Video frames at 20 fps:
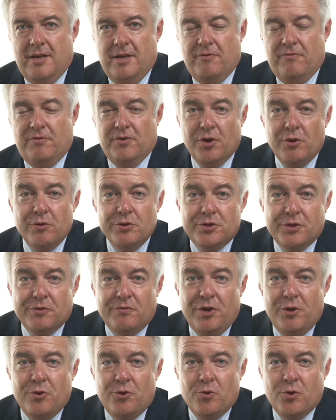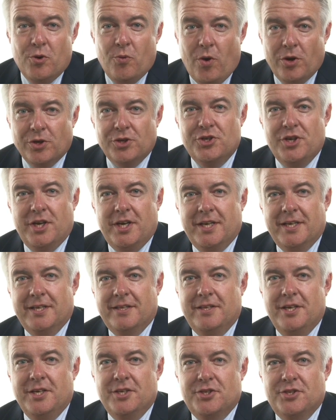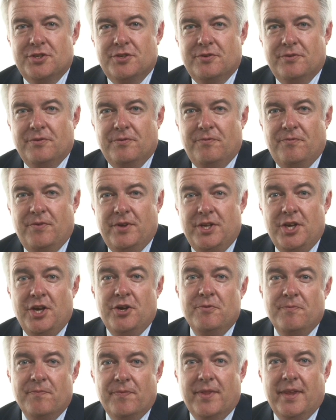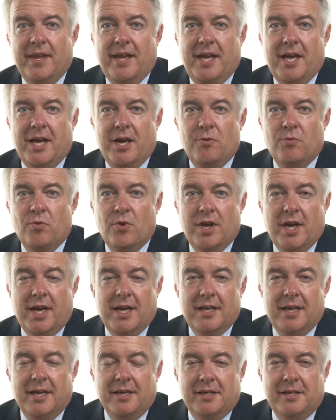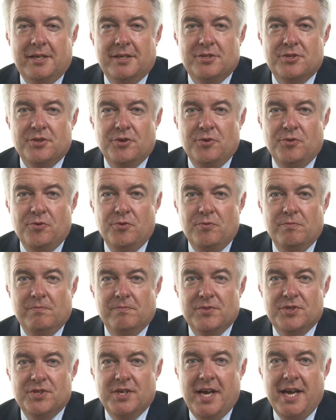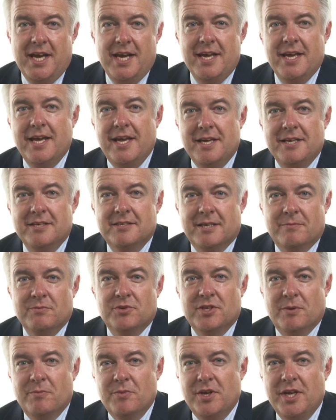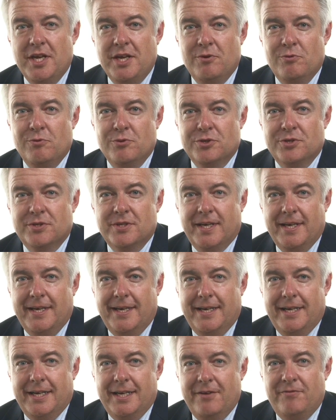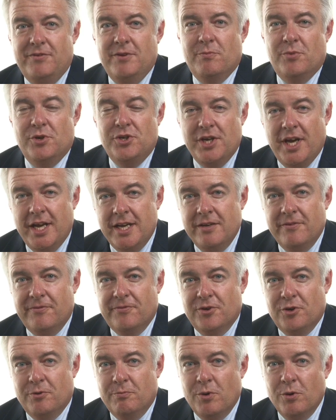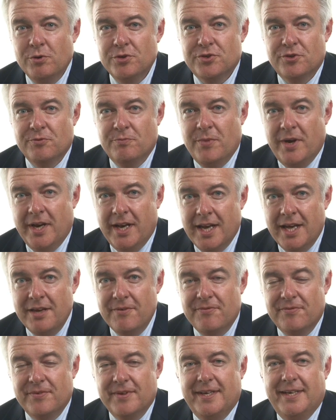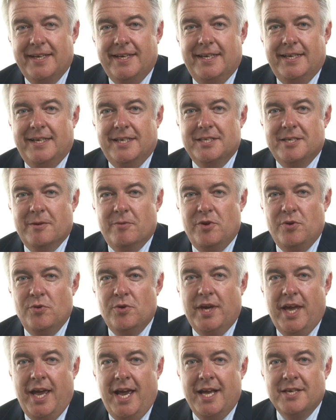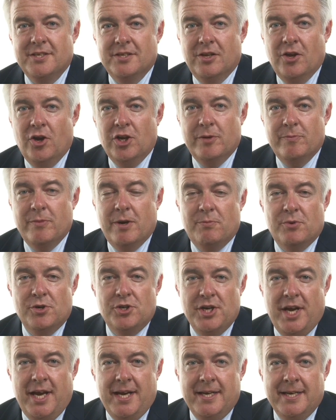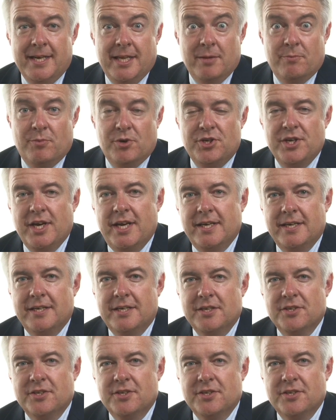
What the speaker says: For those of you who are watching this video, what I'd like to say is I'm somebody who's lived in Bridgend for most of my life, somebody who cares a lot about Bridgend and the Bridgend